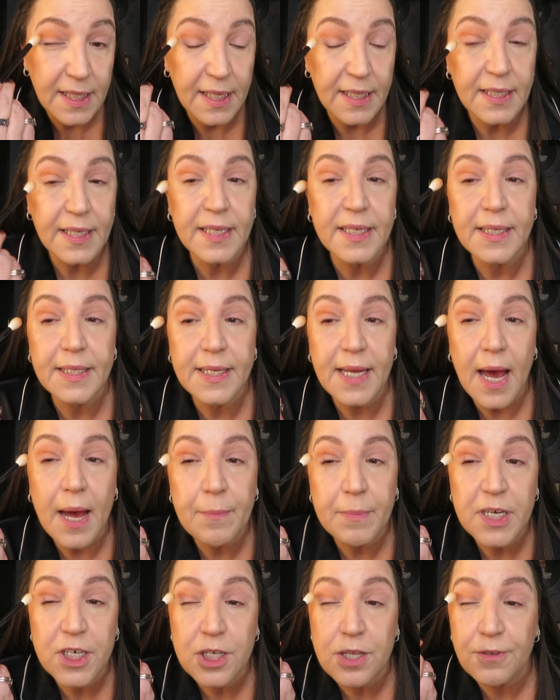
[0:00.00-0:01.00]
it can
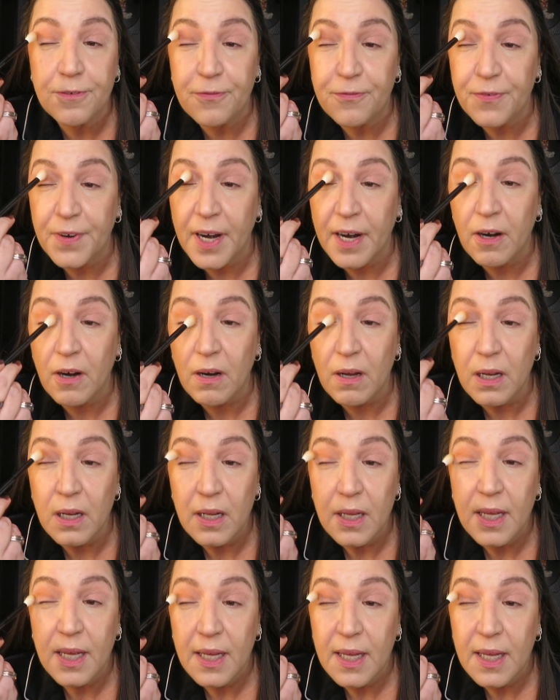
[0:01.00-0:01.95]
damage the ferrule.